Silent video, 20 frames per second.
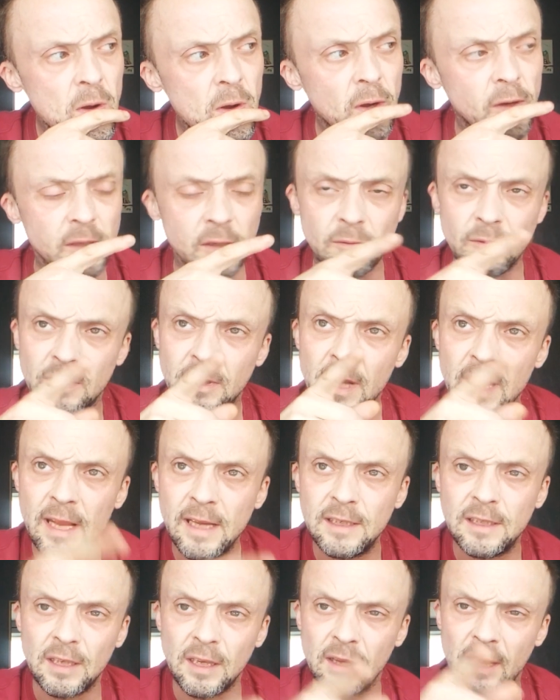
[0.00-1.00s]
Because it was
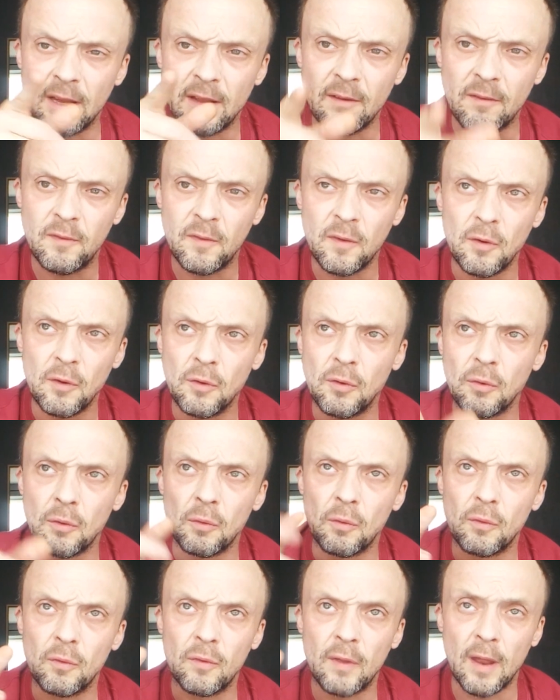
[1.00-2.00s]
Nisa, then the food
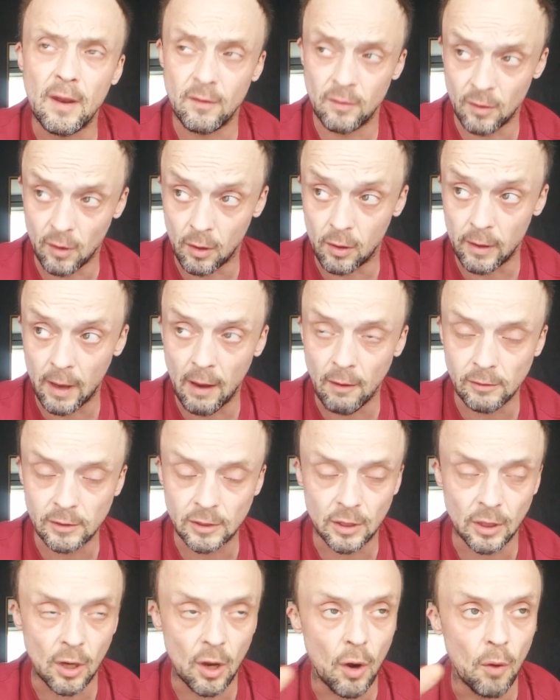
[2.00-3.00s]
hall. then now
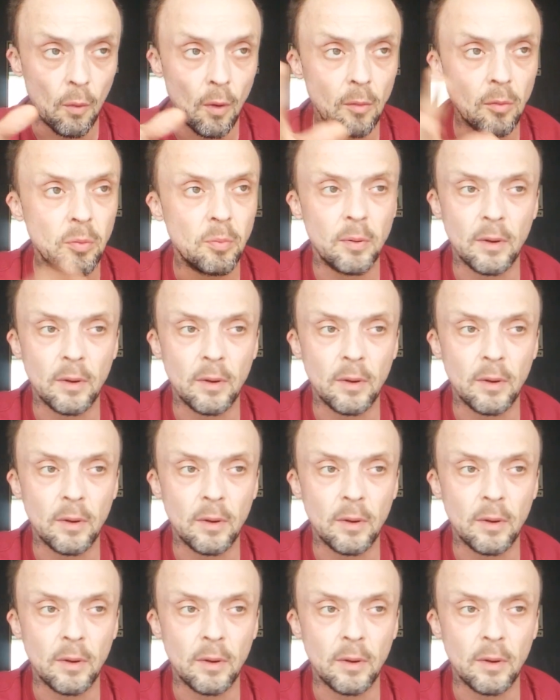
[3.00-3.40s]
it's the co-op.